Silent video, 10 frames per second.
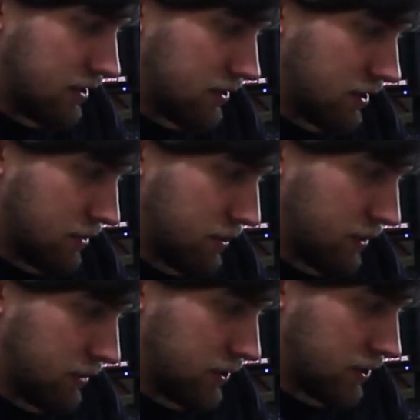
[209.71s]
So
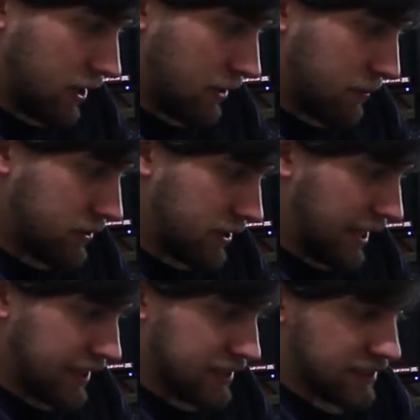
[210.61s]
pretty much you got between
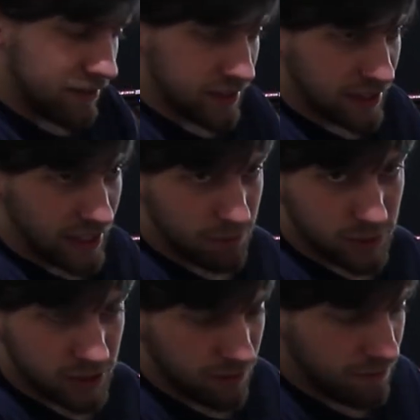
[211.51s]
87 to
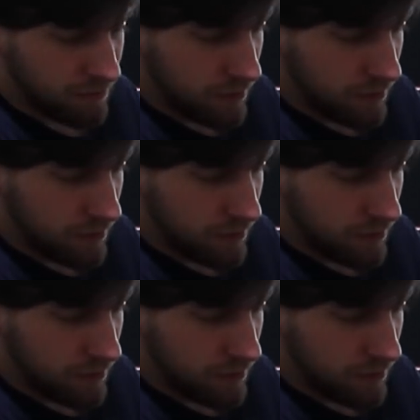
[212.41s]
90%